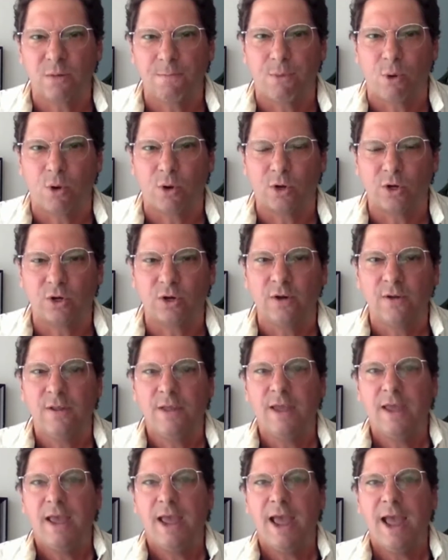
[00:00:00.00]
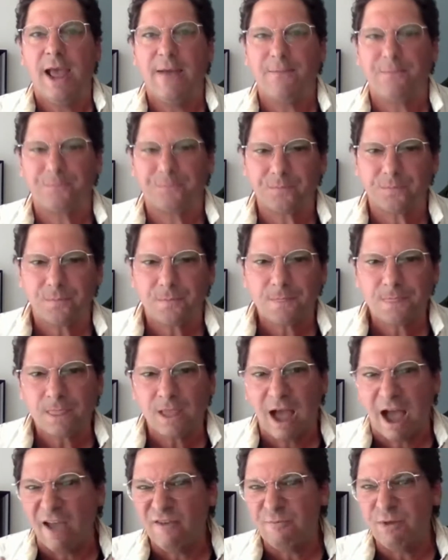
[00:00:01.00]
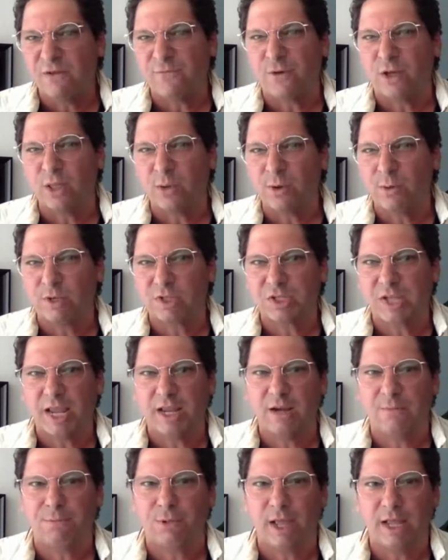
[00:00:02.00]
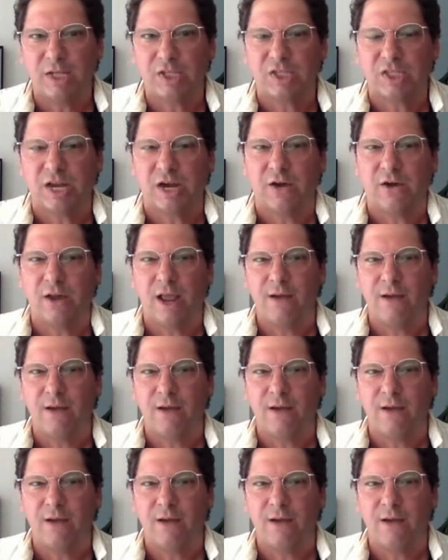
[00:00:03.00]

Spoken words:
border. And I've been following what's taken place there.